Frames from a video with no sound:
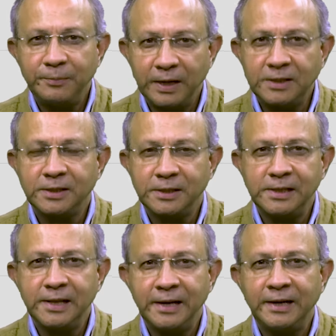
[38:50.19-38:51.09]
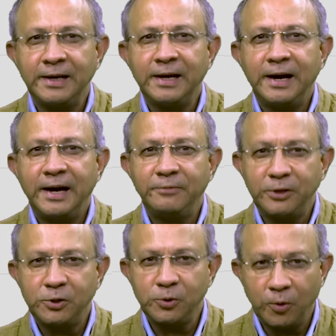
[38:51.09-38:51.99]
But till then, I
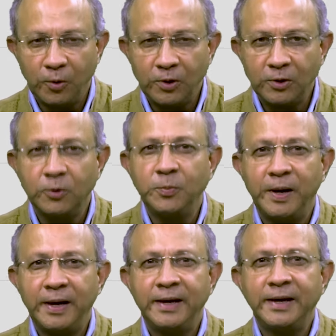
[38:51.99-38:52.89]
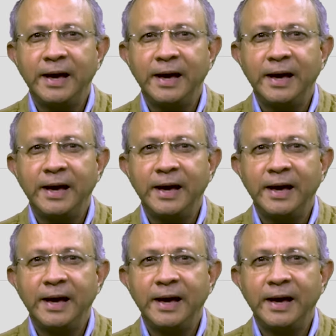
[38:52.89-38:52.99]
wish you all goodbye